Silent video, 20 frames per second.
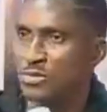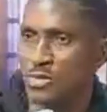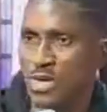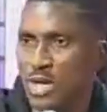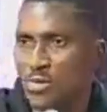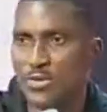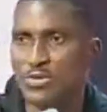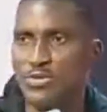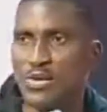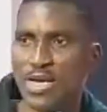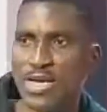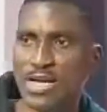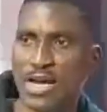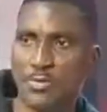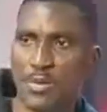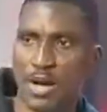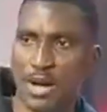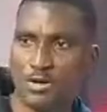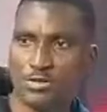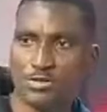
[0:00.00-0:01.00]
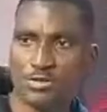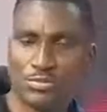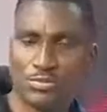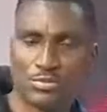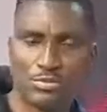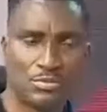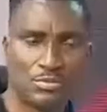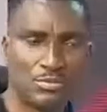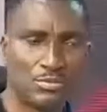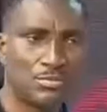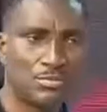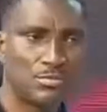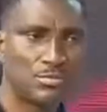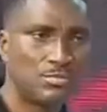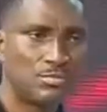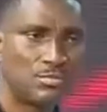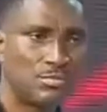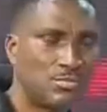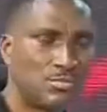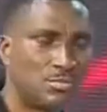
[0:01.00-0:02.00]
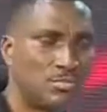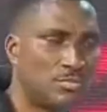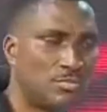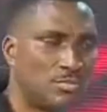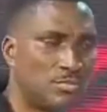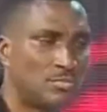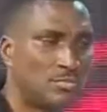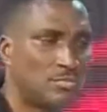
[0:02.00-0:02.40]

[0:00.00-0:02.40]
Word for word: What are we talking about? Hmm.